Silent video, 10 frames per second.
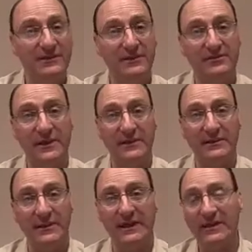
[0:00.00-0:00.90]
If
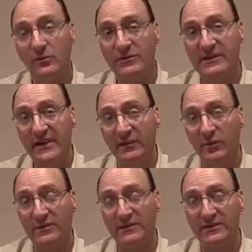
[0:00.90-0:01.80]
they're liking
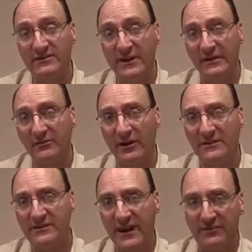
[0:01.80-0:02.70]
what they're saying in
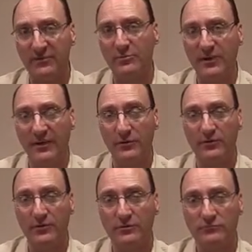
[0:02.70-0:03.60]
regards to having the plan
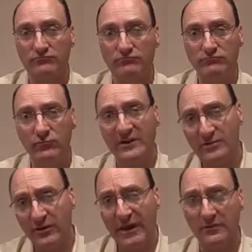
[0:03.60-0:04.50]
go through,
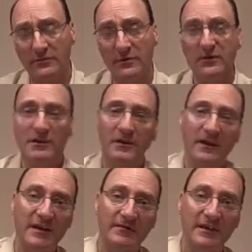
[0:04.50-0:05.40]
rates go down.
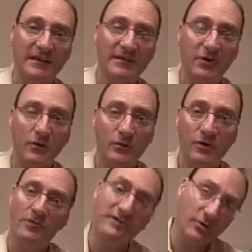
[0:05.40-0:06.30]
If then they don't,
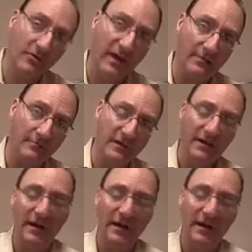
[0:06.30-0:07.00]
well, rates are going up.